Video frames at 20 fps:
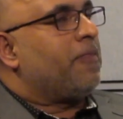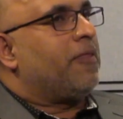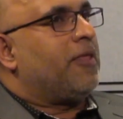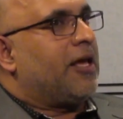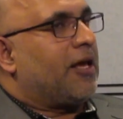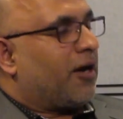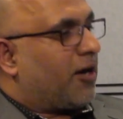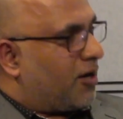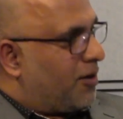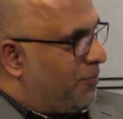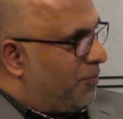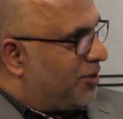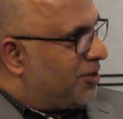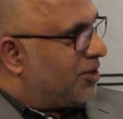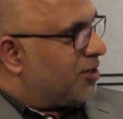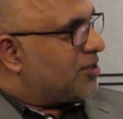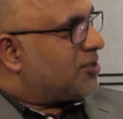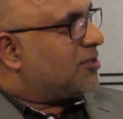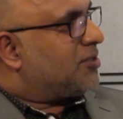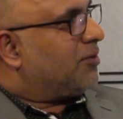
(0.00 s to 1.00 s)
They recommend
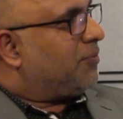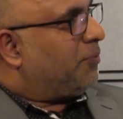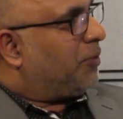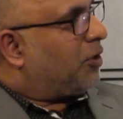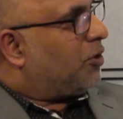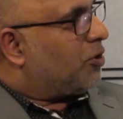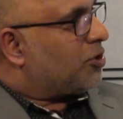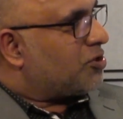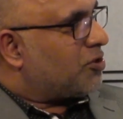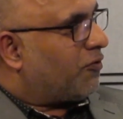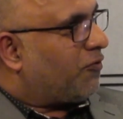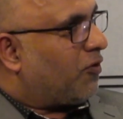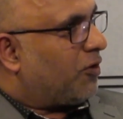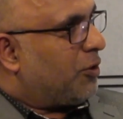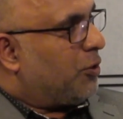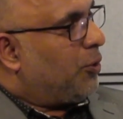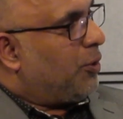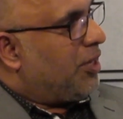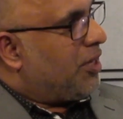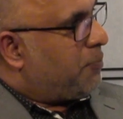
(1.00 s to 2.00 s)
us because of our
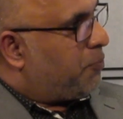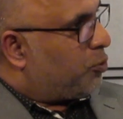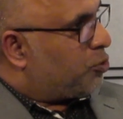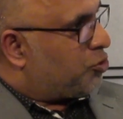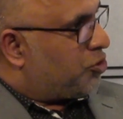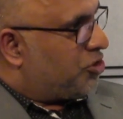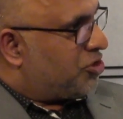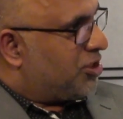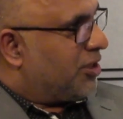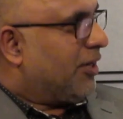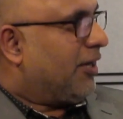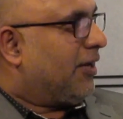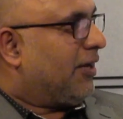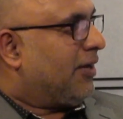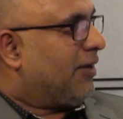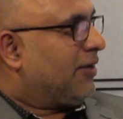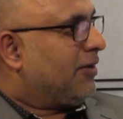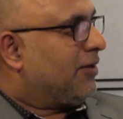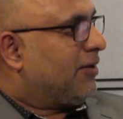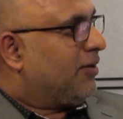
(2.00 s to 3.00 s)
unique positioning,
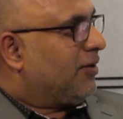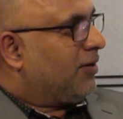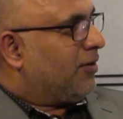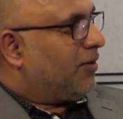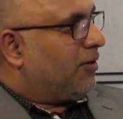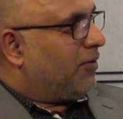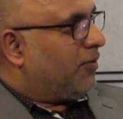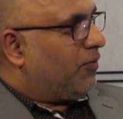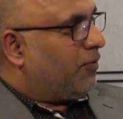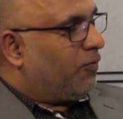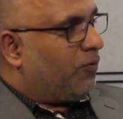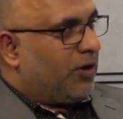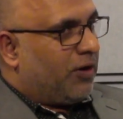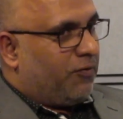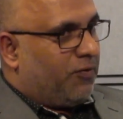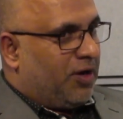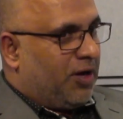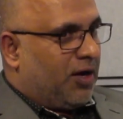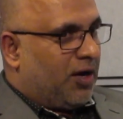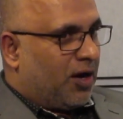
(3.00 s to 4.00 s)
where
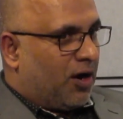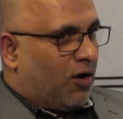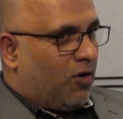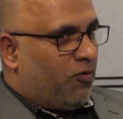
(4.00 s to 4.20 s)
we are, how